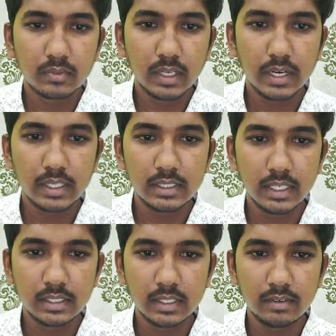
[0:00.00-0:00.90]
it is
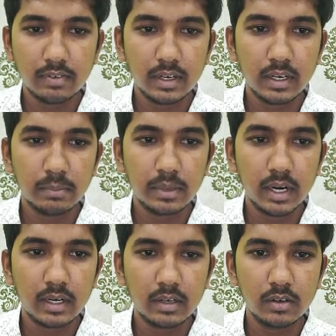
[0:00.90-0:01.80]
necessary for incoming
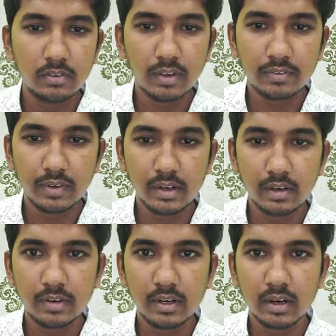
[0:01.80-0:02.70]
auditor to verify
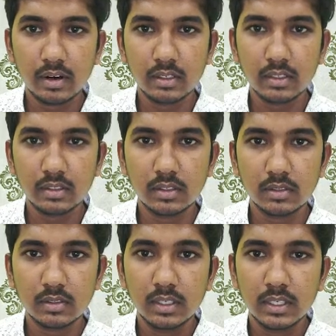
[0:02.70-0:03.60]
relevant records.
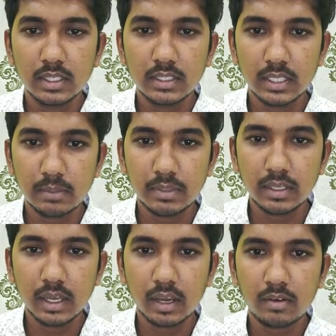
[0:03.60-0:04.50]
The same
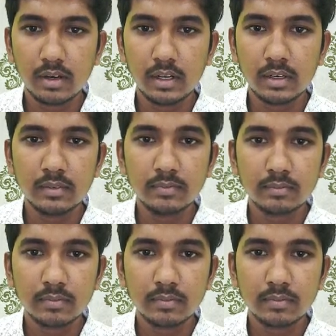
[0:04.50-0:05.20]
thing I have written.